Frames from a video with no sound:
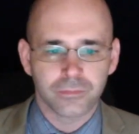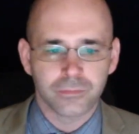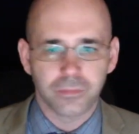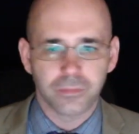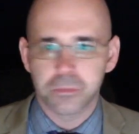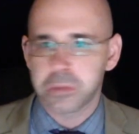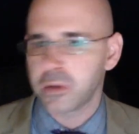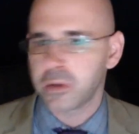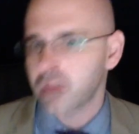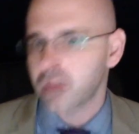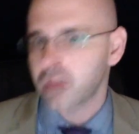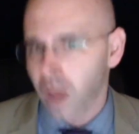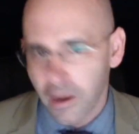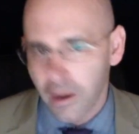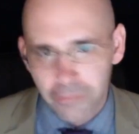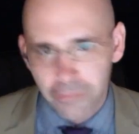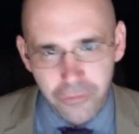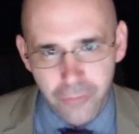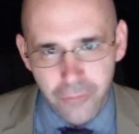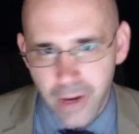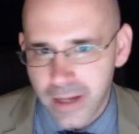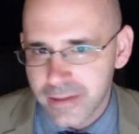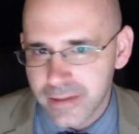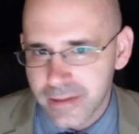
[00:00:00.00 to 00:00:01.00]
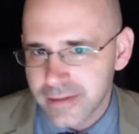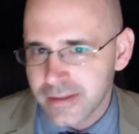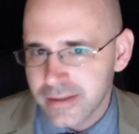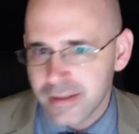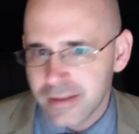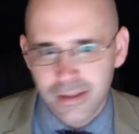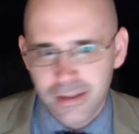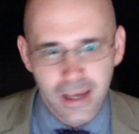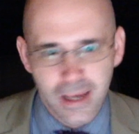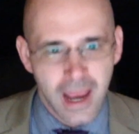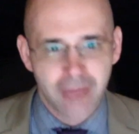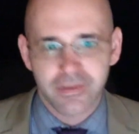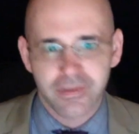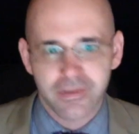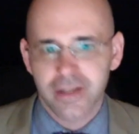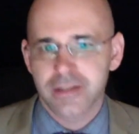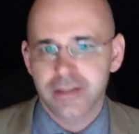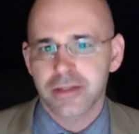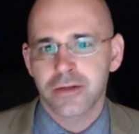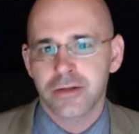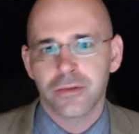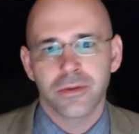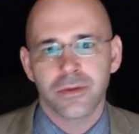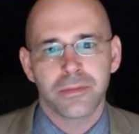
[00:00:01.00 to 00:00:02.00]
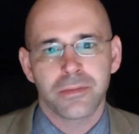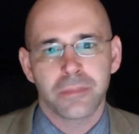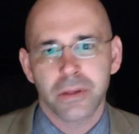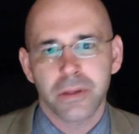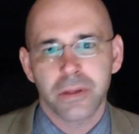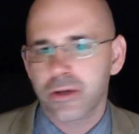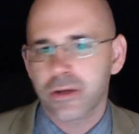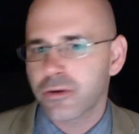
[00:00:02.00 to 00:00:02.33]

plot threads having to do with Billy